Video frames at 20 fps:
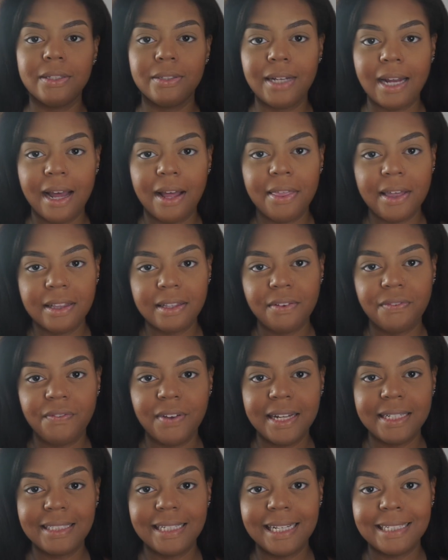So now that the
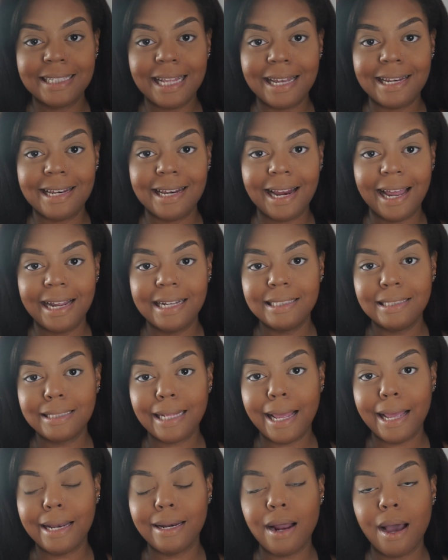face is nice
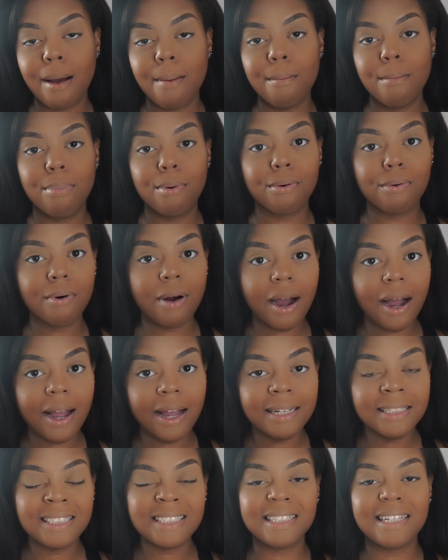and
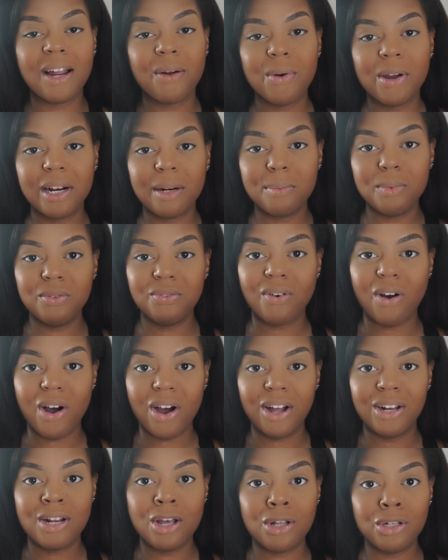bronzed, now we're gonna move
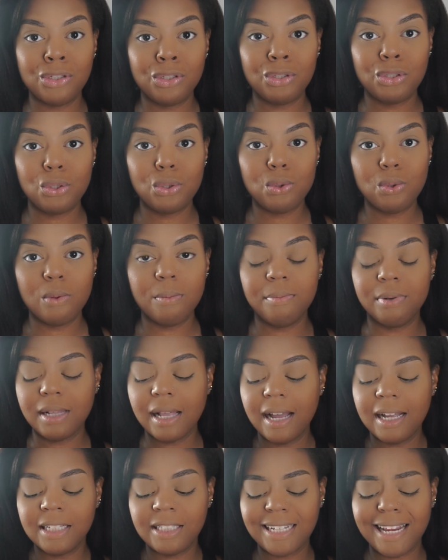on to
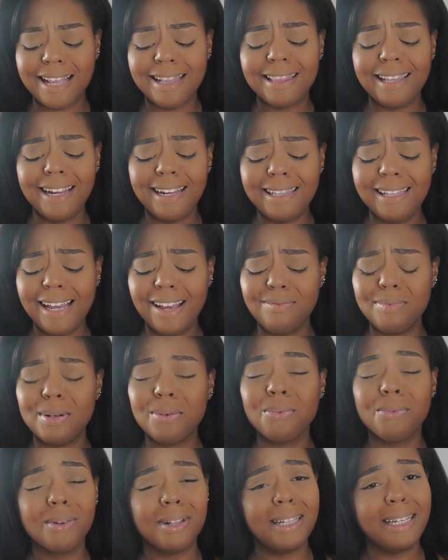blush. And lately I've
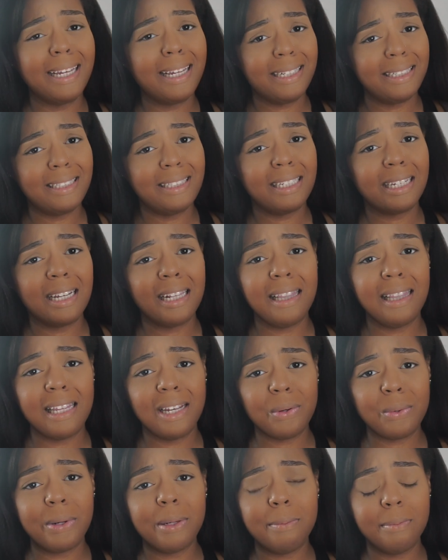been really into
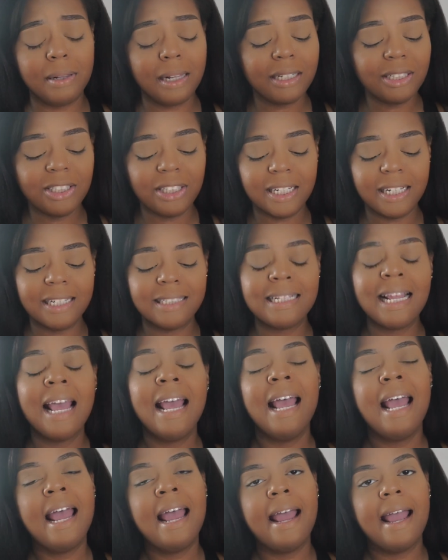liquid blushes,
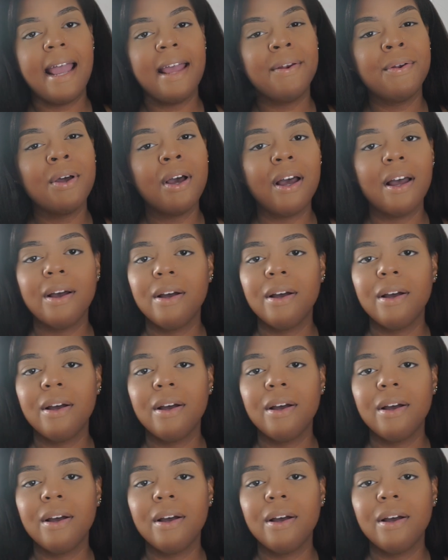and